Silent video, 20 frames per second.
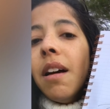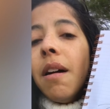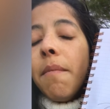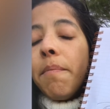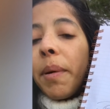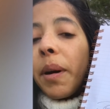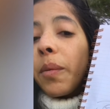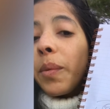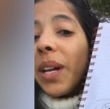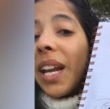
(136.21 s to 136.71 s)

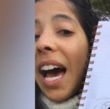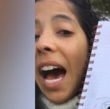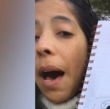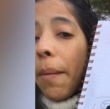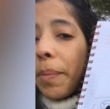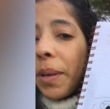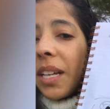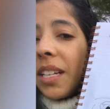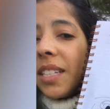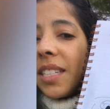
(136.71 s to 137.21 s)
But what
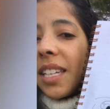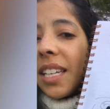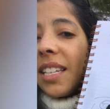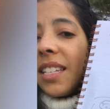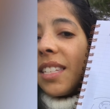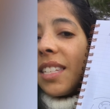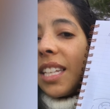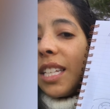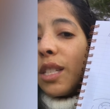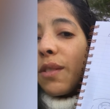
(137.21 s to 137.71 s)
happens
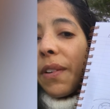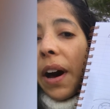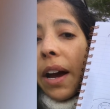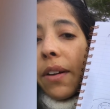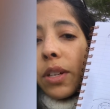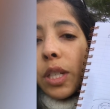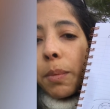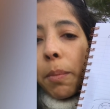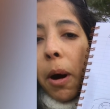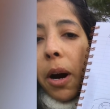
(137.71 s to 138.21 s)
is these
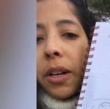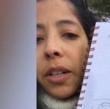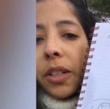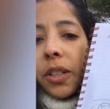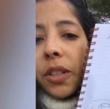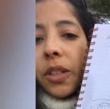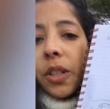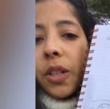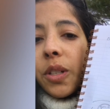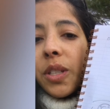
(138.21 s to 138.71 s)
virus
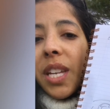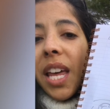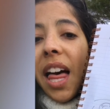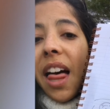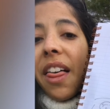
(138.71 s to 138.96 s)
particles,